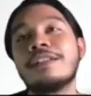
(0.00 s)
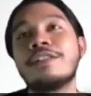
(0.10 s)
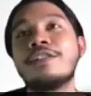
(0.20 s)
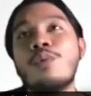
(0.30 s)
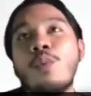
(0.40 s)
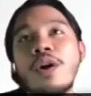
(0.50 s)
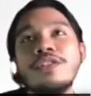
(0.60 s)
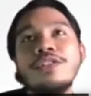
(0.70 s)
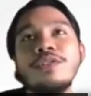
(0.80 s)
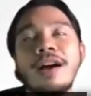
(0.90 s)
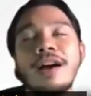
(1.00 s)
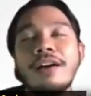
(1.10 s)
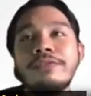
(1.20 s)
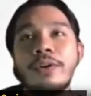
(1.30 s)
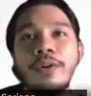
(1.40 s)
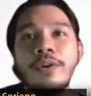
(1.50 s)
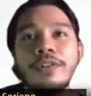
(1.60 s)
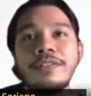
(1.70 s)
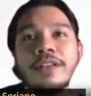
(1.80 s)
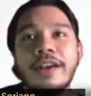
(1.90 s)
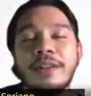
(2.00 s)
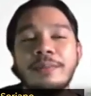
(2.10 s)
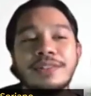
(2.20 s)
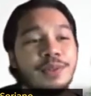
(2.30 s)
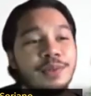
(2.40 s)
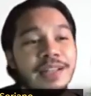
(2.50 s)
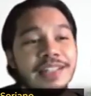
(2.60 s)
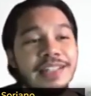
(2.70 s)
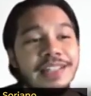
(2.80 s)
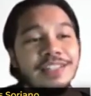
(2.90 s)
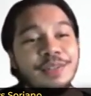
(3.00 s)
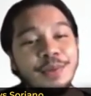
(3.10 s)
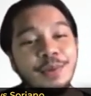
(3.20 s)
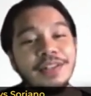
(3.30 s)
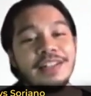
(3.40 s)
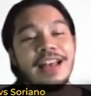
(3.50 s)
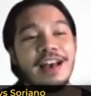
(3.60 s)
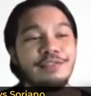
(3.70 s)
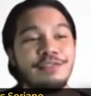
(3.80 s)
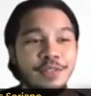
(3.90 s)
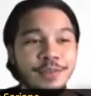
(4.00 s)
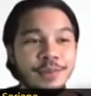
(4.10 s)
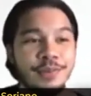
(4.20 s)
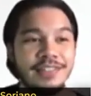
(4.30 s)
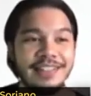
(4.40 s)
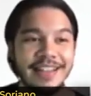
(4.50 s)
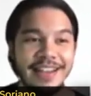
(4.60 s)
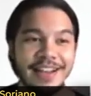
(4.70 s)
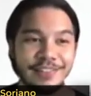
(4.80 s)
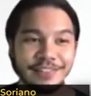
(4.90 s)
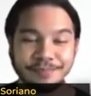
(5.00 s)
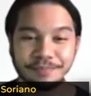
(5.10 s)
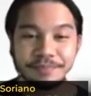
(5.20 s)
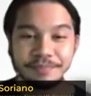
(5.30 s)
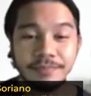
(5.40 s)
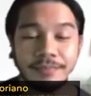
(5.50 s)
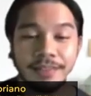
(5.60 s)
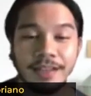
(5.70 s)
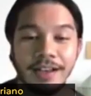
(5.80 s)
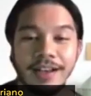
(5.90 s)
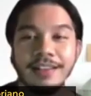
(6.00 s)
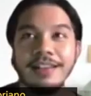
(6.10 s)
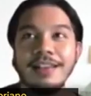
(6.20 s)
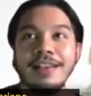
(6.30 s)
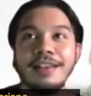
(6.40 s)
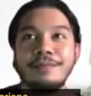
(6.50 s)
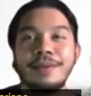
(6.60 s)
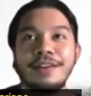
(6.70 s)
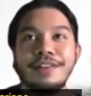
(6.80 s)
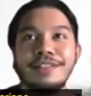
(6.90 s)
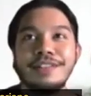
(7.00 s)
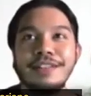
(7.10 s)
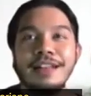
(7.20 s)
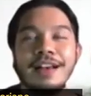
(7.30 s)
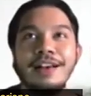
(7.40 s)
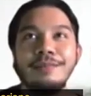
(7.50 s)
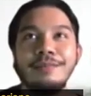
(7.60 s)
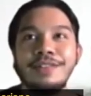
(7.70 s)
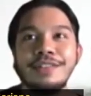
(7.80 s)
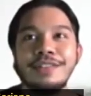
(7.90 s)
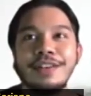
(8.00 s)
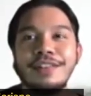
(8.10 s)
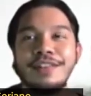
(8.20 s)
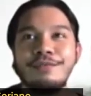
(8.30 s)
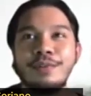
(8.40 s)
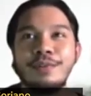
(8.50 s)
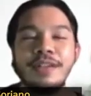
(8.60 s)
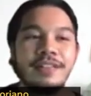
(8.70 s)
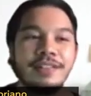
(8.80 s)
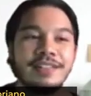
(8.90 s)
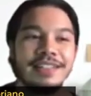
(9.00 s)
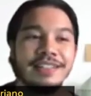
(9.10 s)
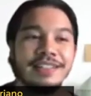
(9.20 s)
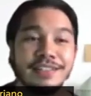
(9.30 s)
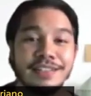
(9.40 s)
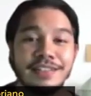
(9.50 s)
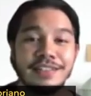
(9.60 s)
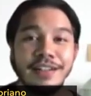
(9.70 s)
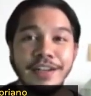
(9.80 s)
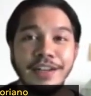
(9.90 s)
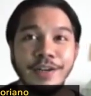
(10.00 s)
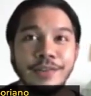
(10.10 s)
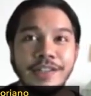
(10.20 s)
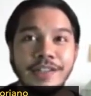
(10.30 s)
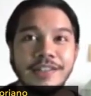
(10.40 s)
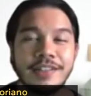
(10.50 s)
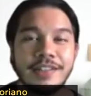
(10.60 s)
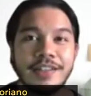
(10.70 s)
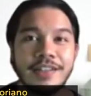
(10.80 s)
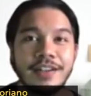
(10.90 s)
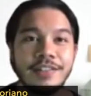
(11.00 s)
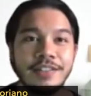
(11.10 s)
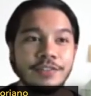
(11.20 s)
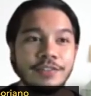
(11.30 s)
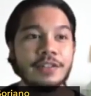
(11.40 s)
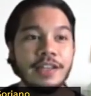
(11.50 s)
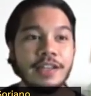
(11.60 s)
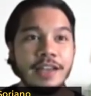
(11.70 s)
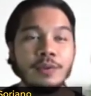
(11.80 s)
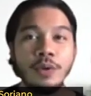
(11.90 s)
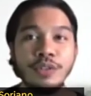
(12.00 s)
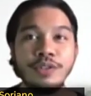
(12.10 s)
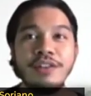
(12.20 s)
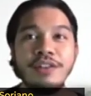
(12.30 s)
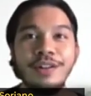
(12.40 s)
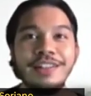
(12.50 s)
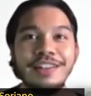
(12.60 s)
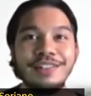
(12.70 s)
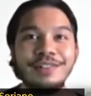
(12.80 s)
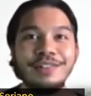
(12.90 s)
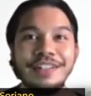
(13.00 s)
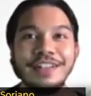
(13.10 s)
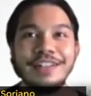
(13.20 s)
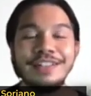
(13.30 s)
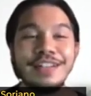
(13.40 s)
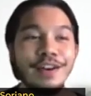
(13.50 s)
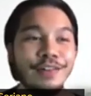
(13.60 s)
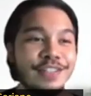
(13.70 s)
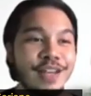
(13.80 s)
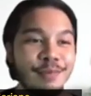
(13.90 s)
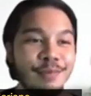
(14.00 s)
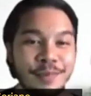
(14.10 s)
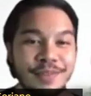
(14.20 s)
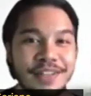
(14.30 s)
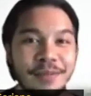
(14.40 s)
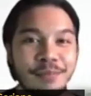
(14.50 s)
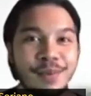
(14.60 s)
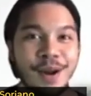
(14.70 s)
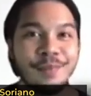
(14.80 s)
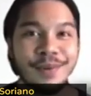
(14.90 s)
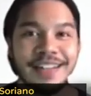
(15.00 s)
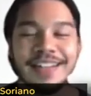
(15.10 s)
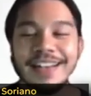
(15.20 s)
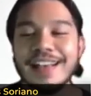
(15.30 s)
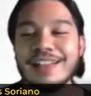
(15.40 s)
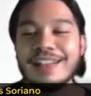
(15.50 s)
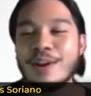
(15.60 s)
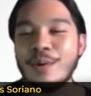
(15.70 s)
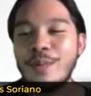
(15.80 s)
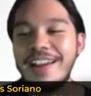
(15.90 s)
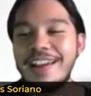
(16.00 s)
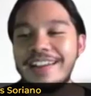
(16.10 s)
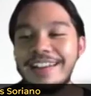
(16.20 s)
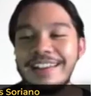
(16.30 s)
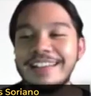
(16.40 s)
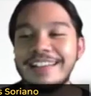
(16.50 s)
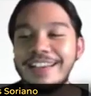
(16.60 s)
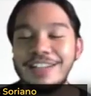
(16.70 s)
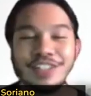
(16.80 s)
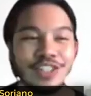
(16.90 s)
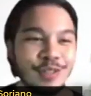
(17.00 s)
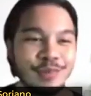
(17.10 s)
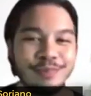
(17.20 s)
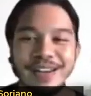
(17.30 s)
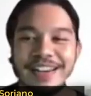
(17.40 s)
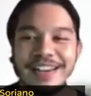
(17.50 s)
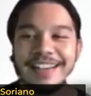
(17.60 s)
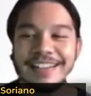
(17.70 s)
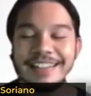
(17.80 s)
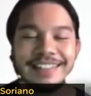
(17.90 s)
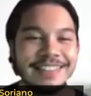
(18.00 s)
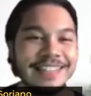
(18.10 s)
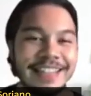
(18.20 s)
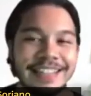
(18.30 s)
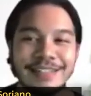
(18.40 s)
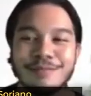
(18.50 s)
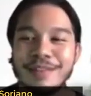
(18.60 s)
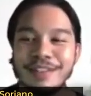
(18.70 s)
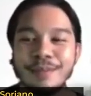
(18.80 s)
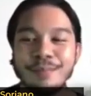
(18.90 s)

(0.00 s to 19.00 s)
So once you have all these elements already, you have to use layout. Uh, because this is like for me, this is the layout is the icing to the cake. Once you have all the ingredients, now it's time to present it properly, the way it should be seen in the